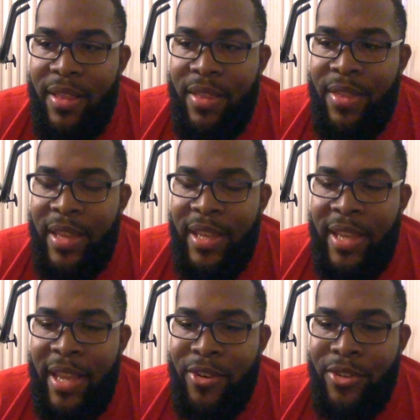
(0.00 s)
they
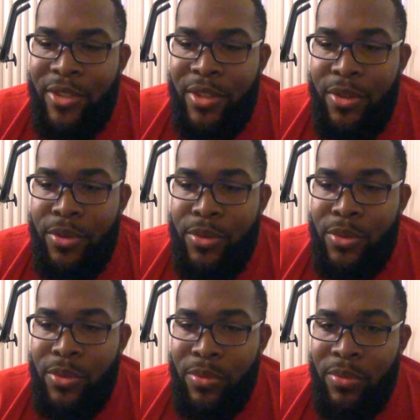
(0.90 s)
cater to those
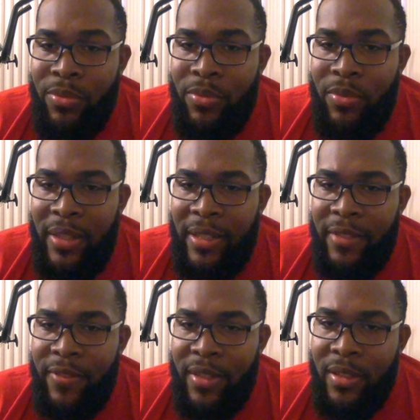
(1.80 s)
who
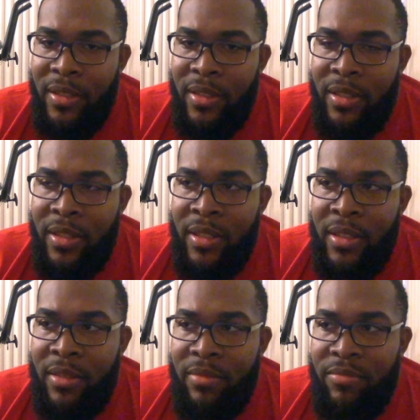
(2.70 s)
live in
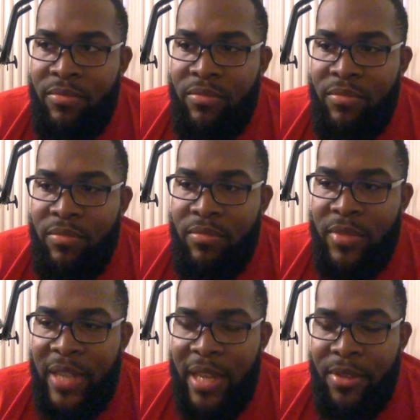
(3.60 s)

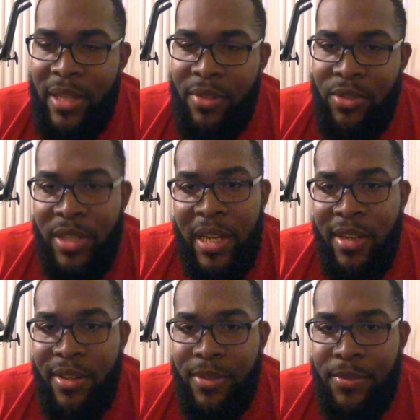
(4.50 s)
downtown
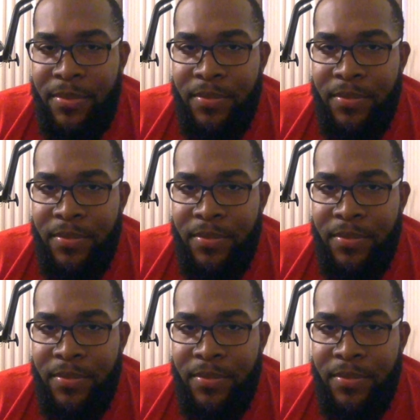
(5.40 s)
Chicago,